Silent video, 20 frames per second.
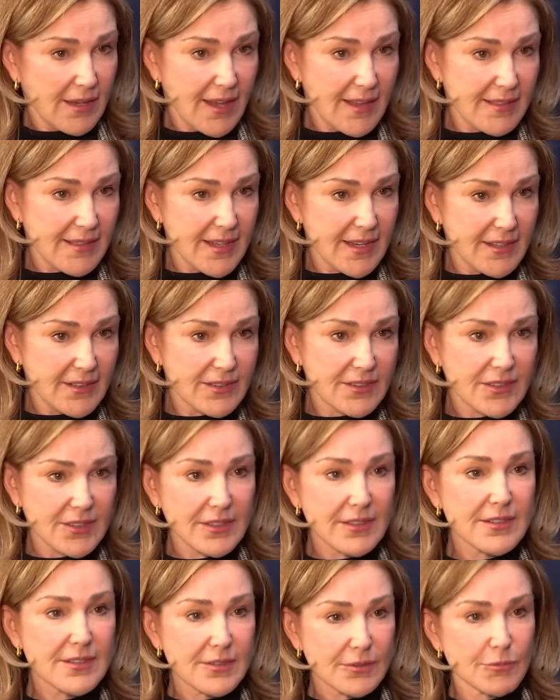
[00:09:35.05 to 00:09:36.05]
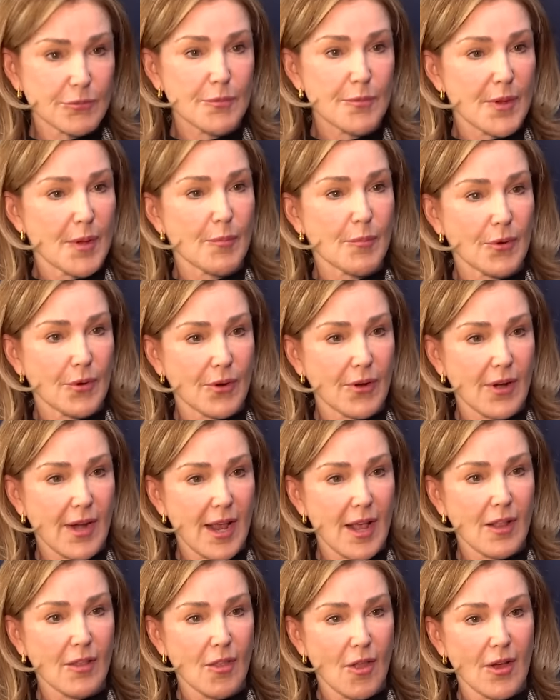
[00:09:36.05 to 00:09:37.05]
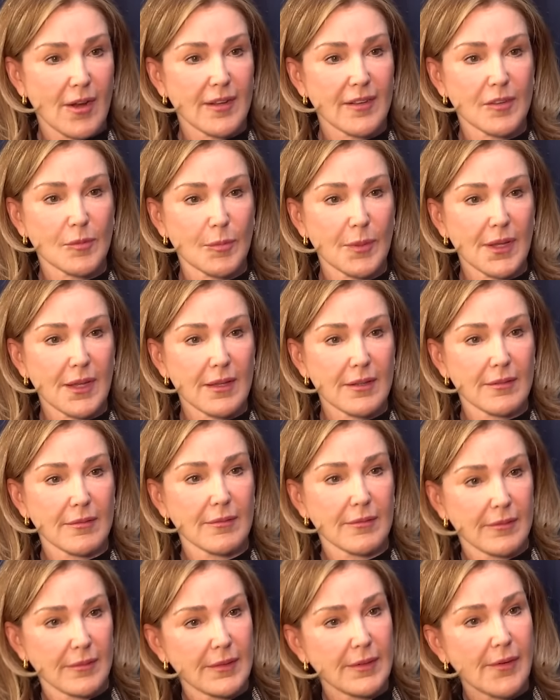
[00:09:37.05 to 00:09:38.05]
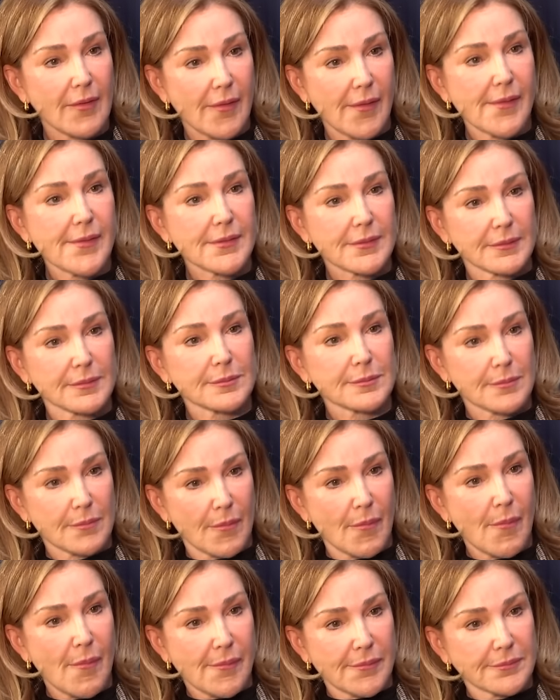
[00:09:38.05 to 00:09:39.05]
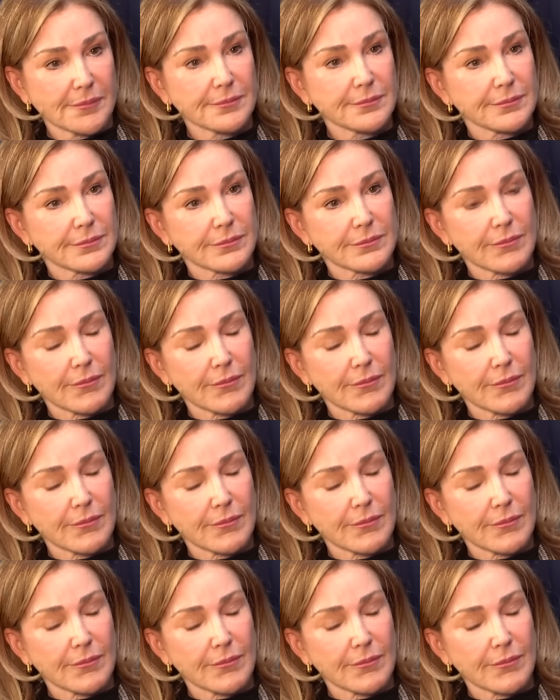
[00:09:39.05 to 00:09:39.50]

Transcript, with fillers: I think it's good to remember how long it's been. Why?